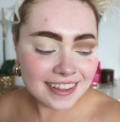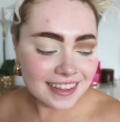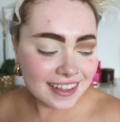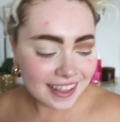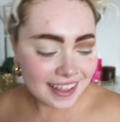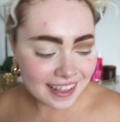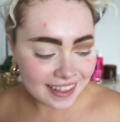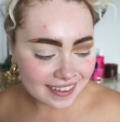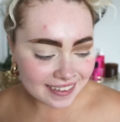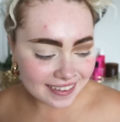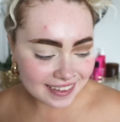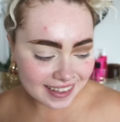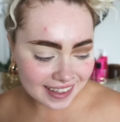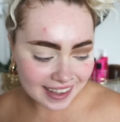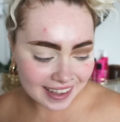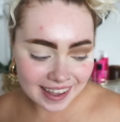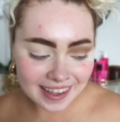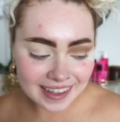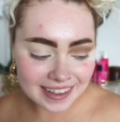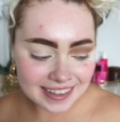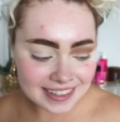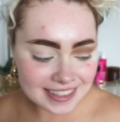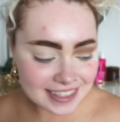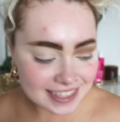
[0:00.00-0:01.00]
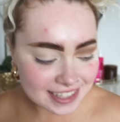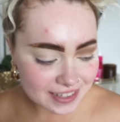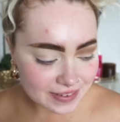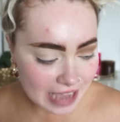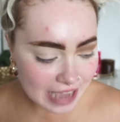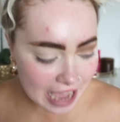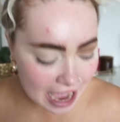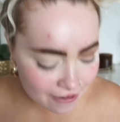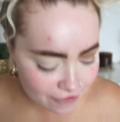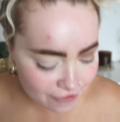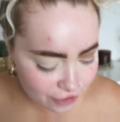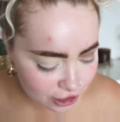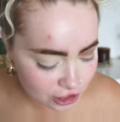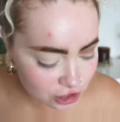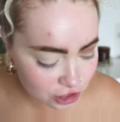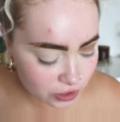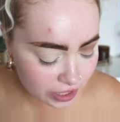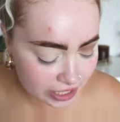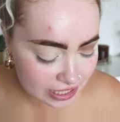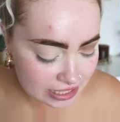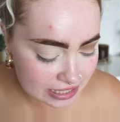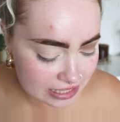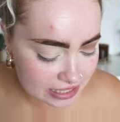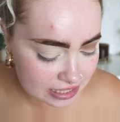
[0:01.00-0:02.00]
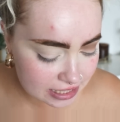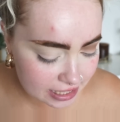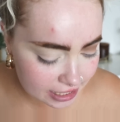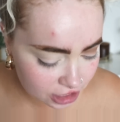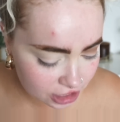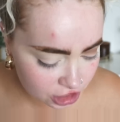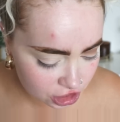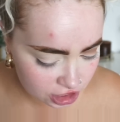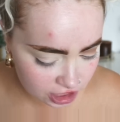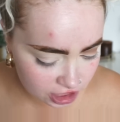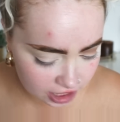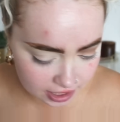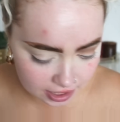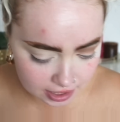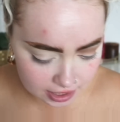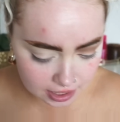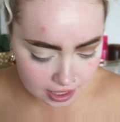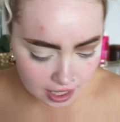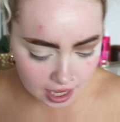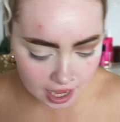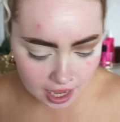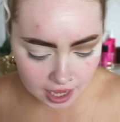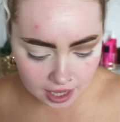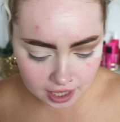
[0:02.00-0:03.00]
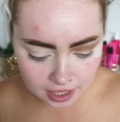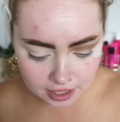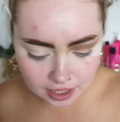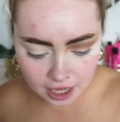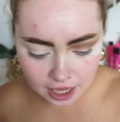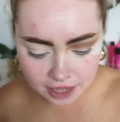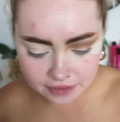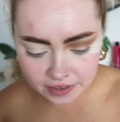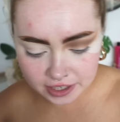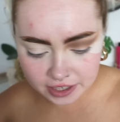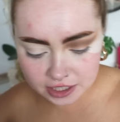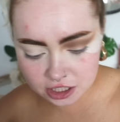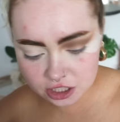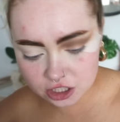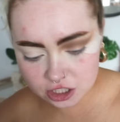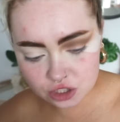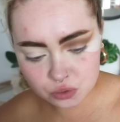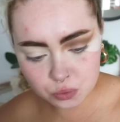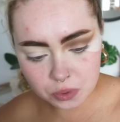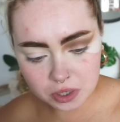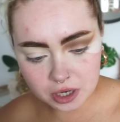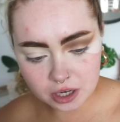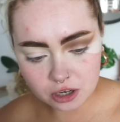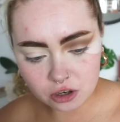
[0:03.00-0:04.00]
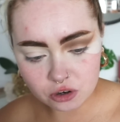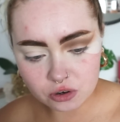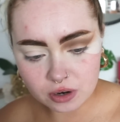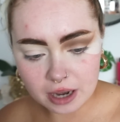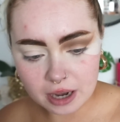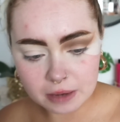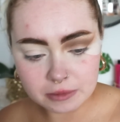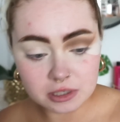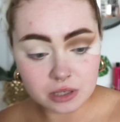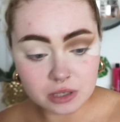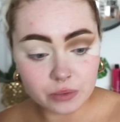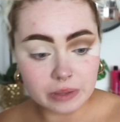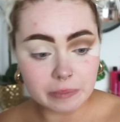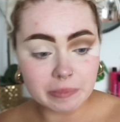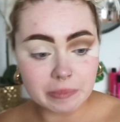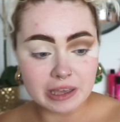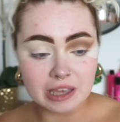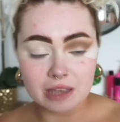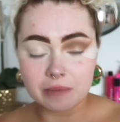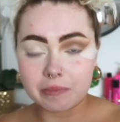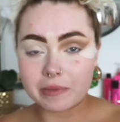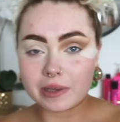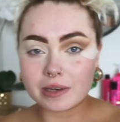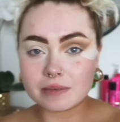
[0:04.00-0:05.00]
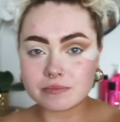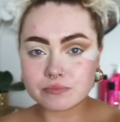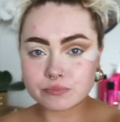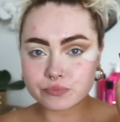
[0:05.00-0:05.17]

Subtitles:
Okay, so we have our transition, and I've actually just went and grabbed a wee pigment.